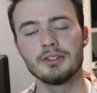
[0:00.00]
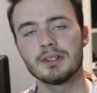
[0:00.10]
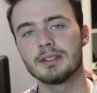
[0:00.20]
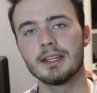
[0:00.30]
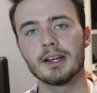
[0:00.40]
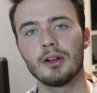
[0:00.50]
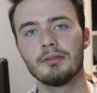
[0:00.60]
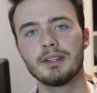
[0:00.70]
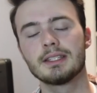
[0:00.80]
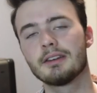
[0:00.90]
So you can see
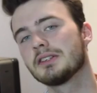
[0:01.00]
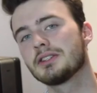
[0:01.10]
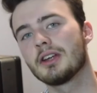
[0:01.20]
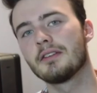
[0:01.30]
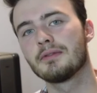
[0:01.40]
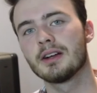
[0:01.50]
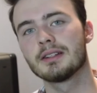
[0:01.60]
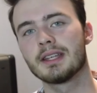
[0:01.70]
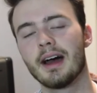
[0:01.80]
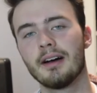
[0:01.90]
all of these different
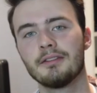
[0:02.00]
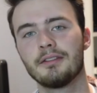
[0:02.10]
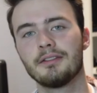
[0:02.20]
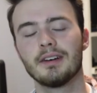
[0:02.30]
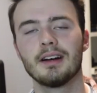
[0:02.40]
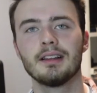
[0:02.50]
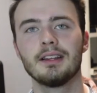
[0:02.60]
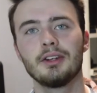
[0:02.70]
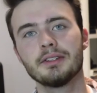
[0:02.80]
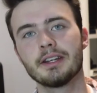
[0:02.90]
softwares have
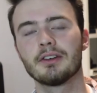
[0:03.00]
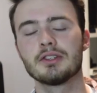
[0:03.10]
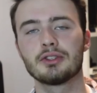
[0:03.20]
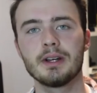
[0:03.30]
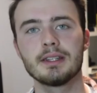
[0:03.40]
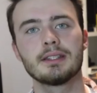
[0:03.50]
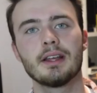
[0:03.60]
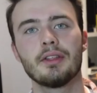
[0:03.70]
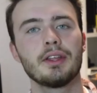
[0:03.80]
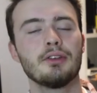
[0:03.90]
a little different
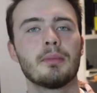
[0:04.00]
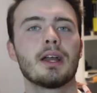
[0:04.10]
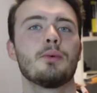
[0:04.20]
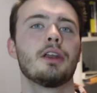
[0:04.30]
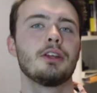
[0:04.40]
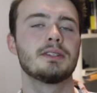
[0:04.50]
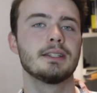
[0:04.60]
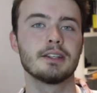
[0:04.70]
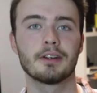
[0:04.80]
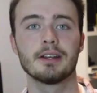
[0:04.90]
twist that you might want to
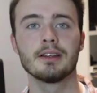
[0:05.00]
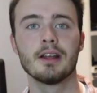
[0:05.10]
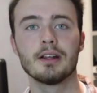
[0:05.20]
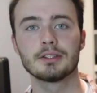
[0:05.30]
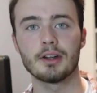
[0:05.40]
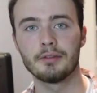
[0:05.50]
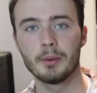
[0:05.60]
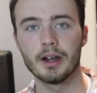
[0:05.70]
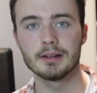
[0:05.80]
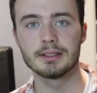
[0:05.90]
use a different
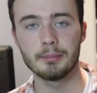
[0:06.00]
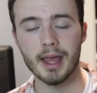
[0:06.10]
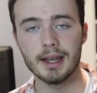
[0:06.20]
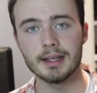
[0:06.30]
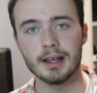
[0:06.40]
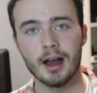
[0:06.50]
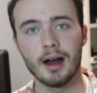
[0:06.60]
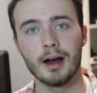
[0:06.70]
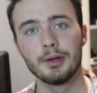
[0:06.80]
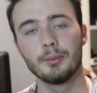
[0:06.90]
software
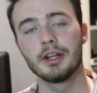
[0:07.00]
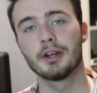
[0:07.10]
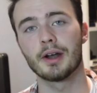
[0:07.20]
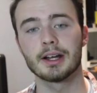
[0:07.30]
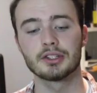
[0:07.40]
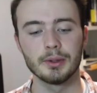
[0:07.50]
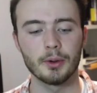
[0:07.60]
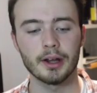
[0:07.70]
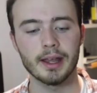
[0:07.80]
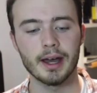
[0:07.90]
depending on what you're
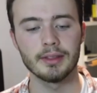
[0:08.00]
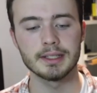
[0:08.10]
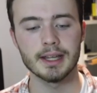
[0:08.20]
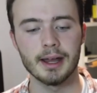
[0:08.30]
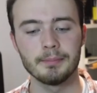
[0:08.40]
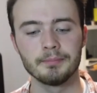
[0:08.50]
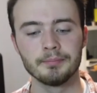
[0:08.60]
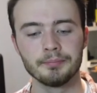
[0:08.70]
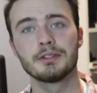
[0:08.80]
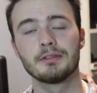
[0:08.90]
actually working on at the
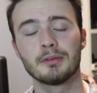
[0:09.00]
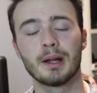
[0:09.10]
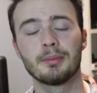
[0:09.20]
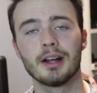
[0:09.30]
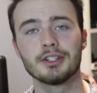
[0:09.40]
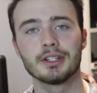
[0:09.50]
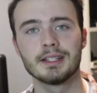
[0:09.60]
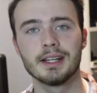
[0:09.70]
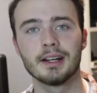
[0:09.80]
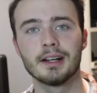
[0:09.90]
time. Also, for my
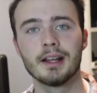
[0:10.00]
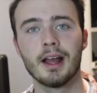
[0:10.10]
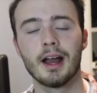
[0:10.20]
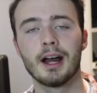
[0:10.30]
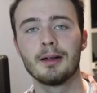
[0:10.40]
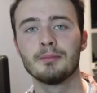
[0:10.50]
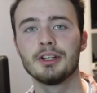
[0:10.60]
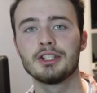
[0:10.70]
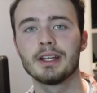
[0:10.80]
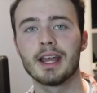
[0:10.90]
project here,
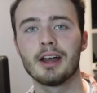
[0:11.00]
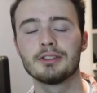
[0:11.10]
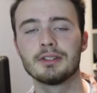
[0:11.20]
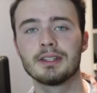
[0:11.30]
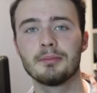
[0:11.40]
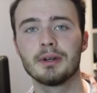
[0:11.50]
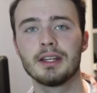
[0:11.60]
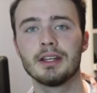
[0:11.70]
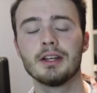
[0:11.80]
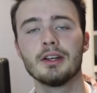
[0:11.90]
I'm reaching out to
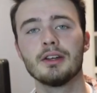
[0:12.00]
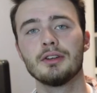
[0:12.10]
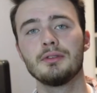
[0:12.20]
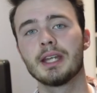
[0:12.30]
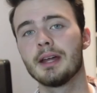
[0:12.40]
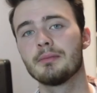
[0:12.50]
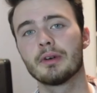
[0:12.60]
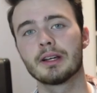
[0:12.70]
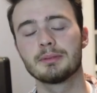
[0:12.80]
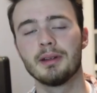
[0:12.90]
somebody who's
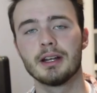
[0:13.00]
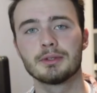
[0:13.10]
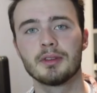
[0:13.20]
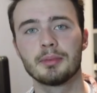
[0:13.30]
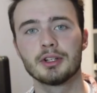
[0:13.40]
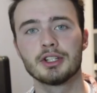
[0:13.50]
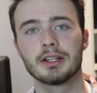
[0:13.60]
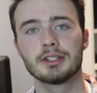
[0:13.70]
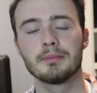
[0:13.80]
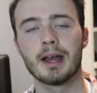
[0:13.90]
had more experience with
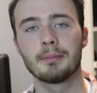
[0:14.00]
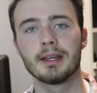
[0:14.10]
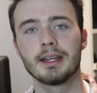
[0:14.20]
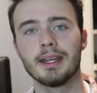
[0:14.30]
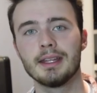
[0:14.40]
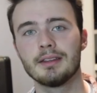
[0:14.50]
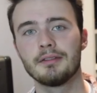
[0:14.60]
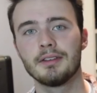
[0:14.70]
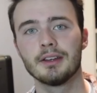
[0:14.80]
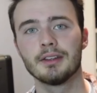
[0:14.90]
projection mapping
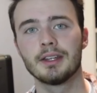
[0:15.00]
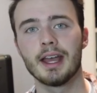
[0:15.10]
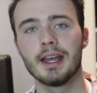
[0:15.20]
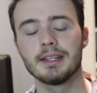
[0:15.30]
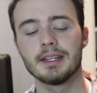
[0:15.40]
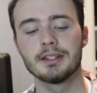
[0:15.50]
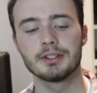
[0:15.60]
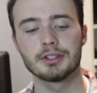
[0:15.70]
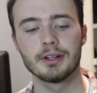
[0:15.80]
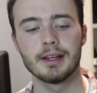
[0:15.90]
in the field and in
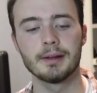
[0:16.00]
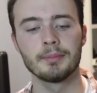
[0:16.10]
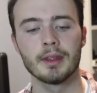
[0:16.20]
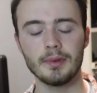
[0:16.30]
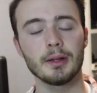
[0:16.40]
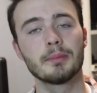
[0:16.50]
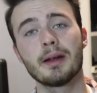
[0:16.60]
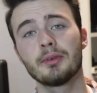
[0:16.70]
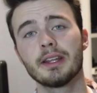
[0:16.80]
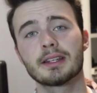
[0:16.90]
industry,
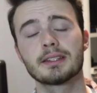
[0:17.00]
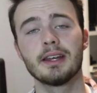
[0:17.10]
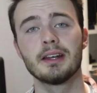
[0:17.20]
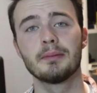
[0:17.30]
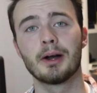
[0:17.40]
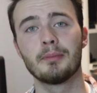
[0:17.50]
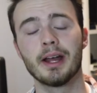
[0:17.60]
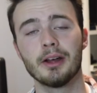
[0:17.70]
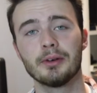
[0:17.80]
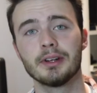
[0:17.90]
but I'm really excited about
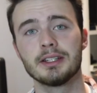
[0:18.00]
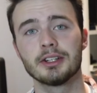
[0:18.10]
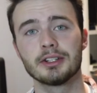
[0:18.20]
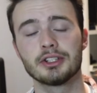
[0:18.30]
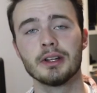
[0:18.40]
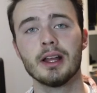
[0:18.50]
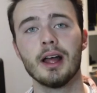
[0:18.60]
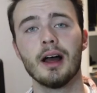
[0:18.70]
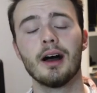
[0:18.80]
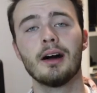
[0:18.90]
my own research.
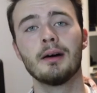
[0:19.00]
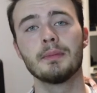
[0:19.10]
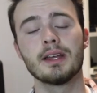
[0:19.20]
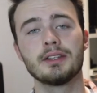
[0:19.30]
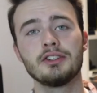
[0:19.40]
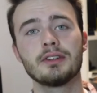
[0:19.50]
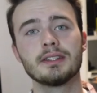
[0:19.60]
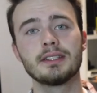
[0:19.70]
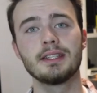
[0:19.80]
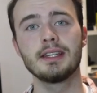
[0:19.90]
Um, as you
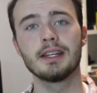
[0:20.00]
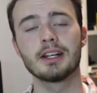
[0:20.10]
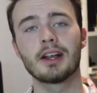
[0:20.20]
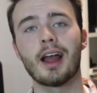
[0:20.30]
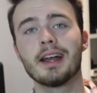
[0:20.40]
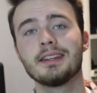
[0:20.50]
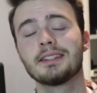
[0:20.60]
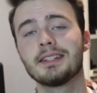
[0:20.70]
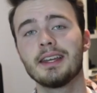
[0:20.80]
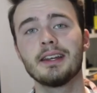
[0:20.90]
can see here, I
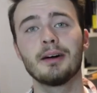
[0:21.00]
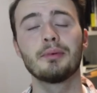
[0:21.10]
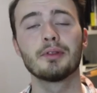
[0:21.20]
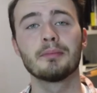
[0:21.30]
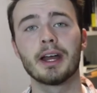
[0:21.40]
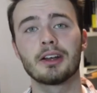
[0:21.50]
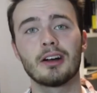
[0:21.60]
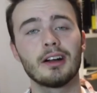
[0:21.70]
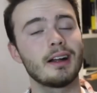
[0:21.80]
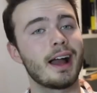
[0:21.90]
set it up with my
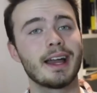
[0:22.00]
car.